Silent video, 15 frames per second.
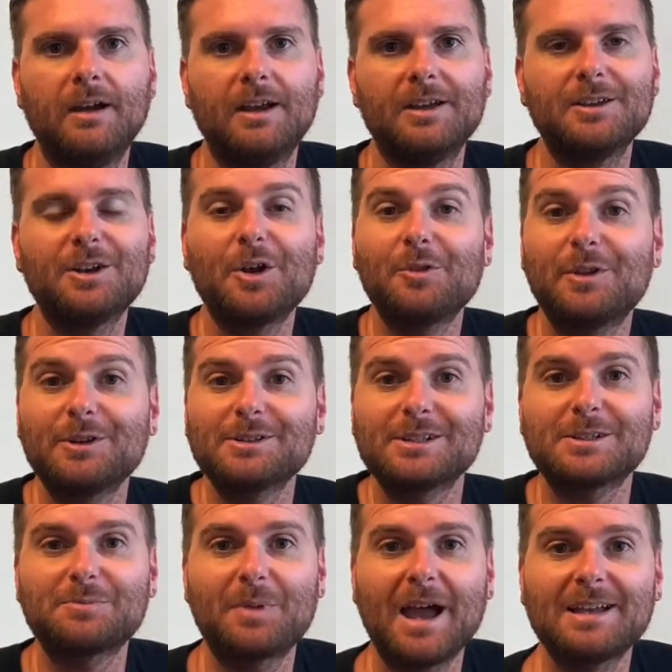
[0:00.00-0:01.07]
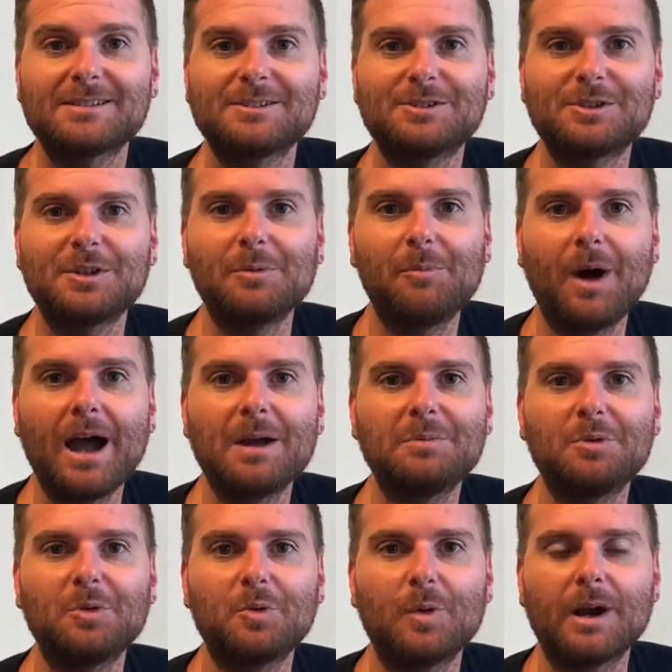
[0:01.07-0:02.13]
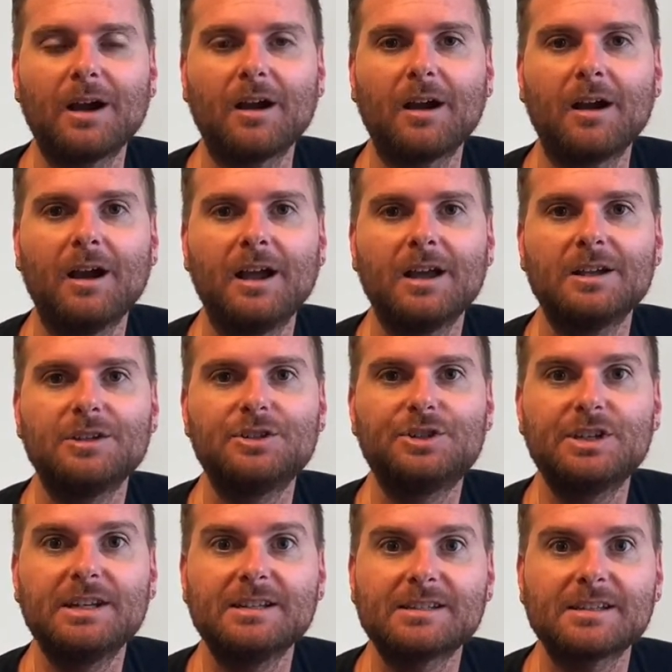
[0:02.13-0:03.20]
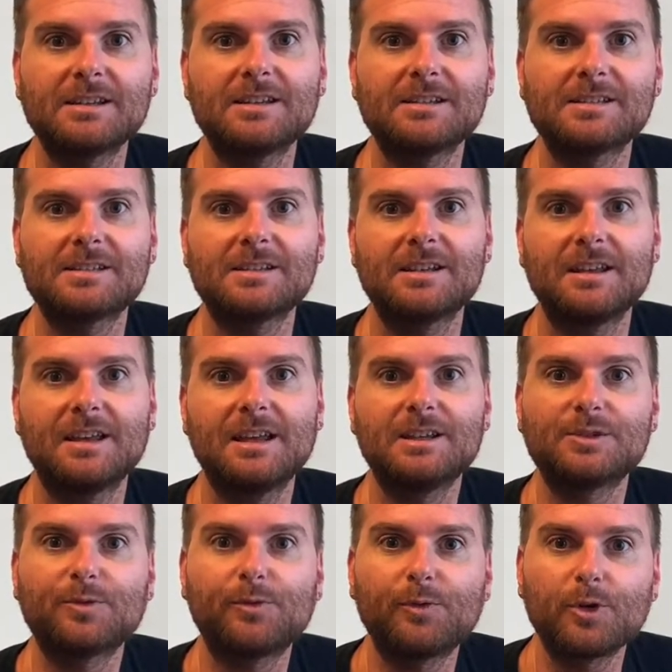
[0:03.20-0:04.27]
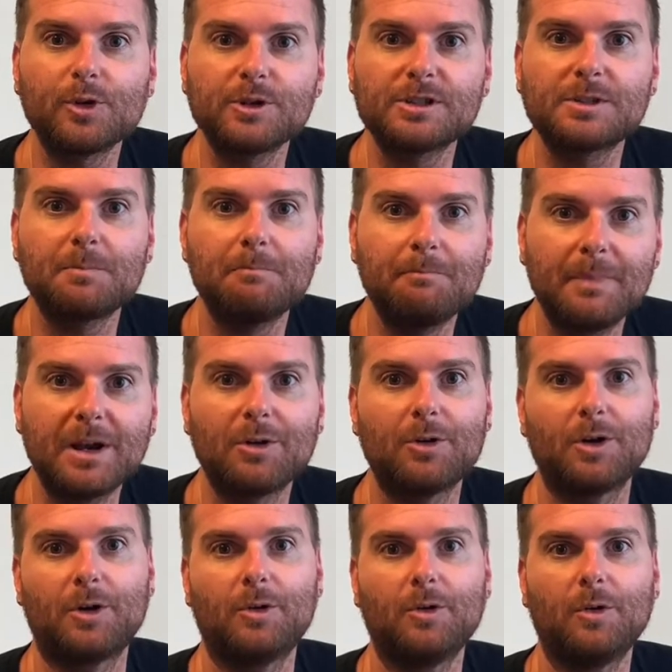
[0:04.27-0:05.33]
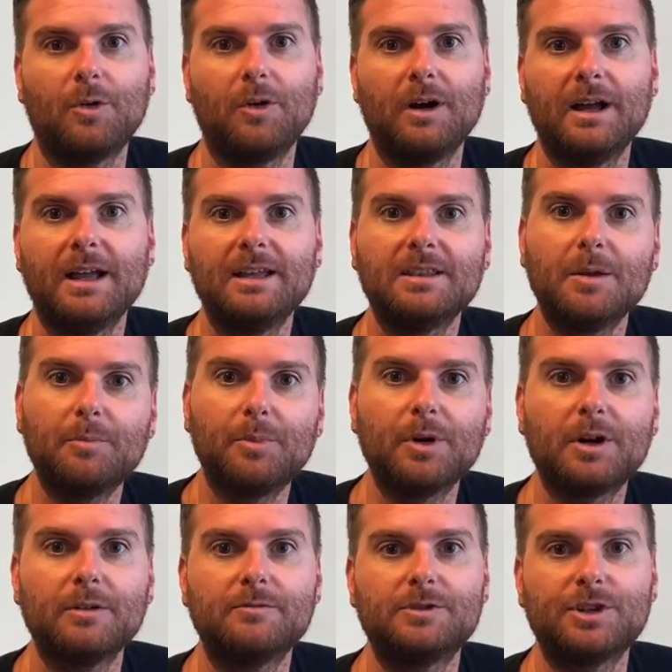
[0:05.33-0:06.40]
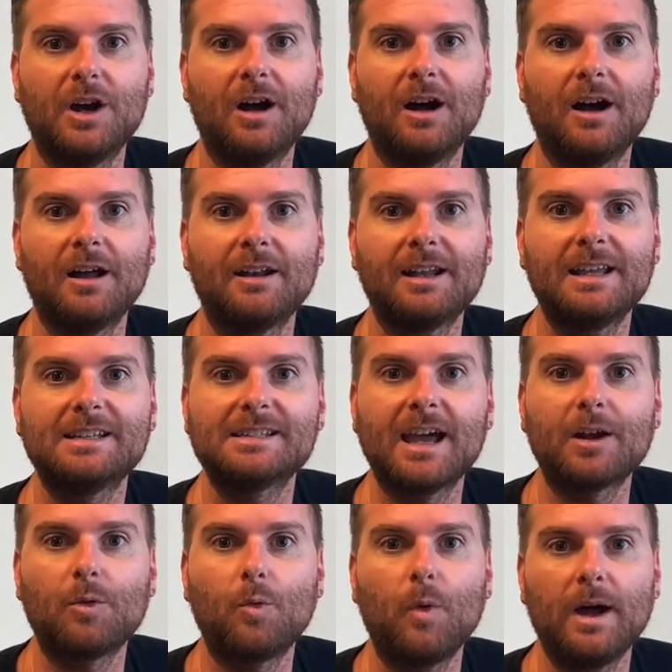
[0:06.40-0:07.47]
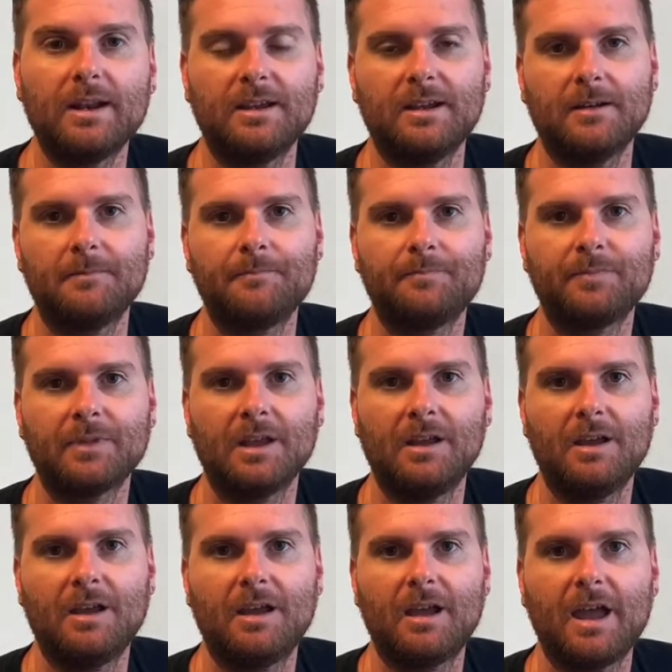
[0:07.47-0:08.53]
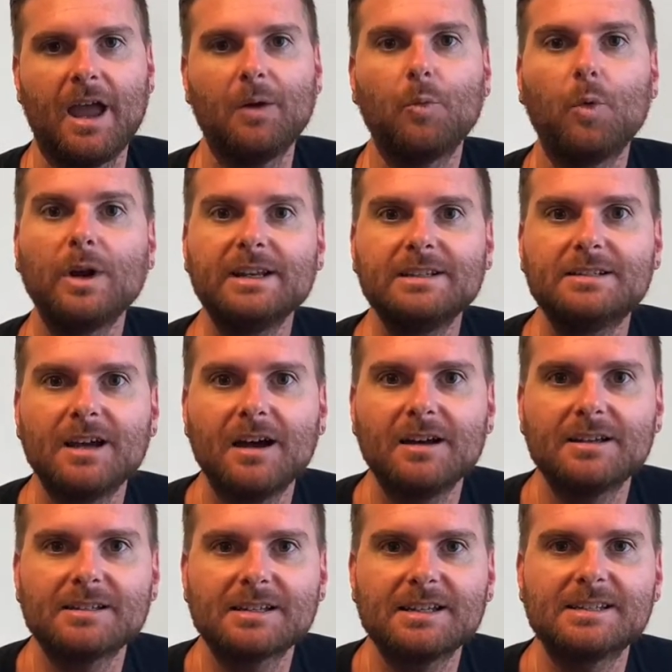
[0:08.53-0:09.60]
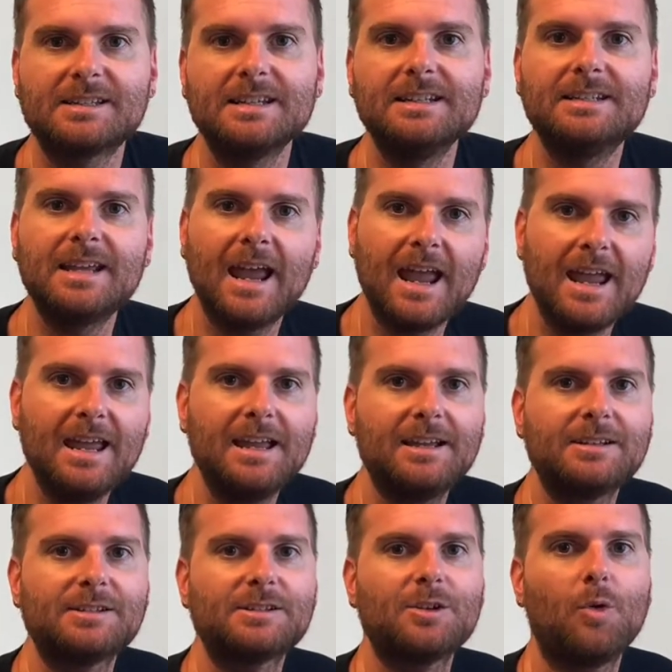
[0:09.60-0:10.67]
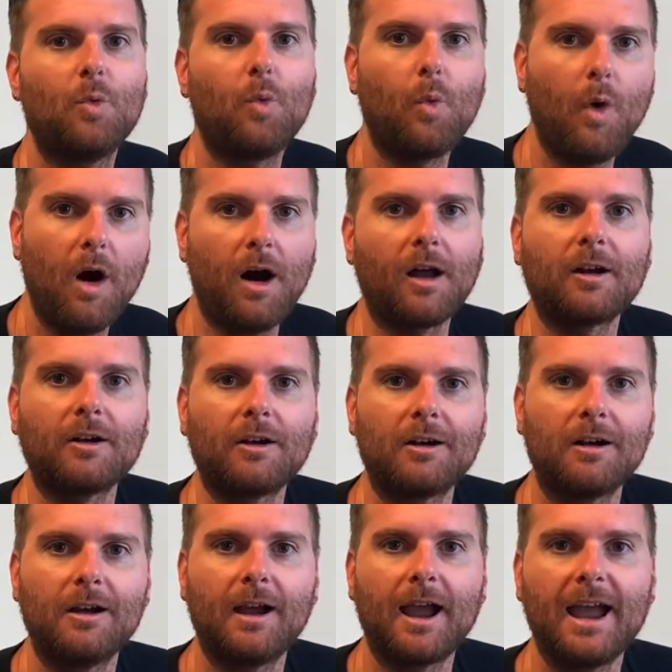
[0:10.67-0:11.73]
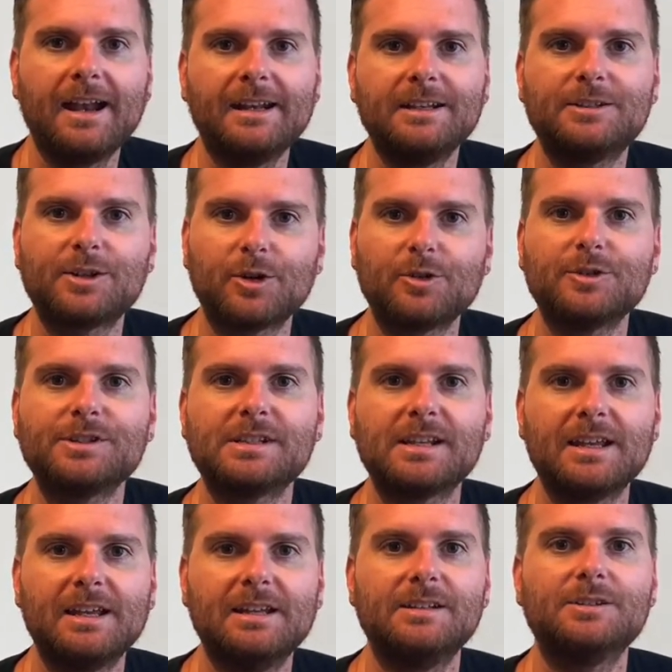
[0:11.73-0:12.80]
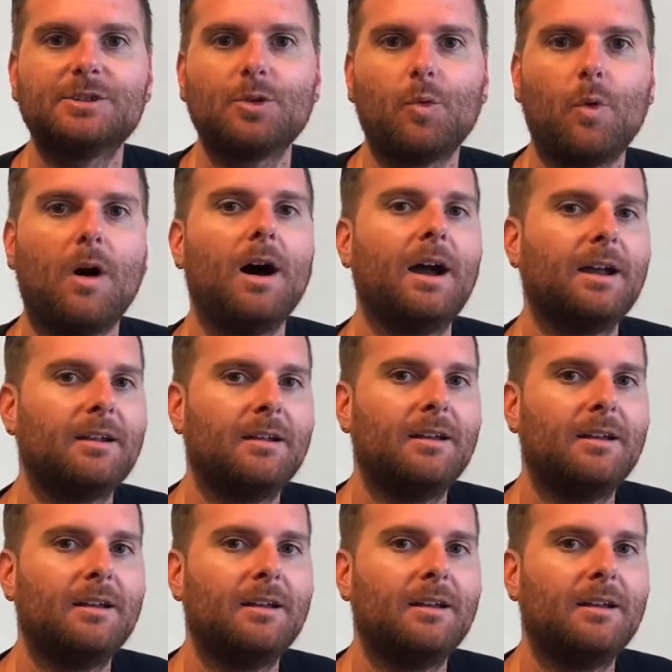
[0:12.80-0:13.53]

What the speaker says: You know, there's this passage in the Bible where Jesus, his first miracle in the book of John is at a wedding. And what he does is he takes water and he turns it into wine.